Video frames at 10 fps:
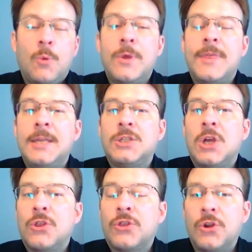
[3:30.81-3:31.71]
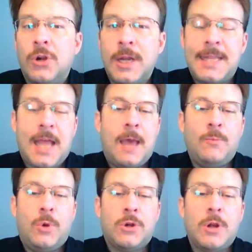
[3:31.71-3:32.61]
with his
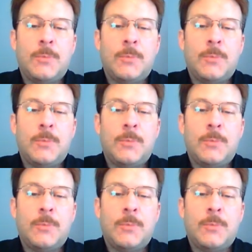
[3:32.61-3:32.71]
30-dime winner,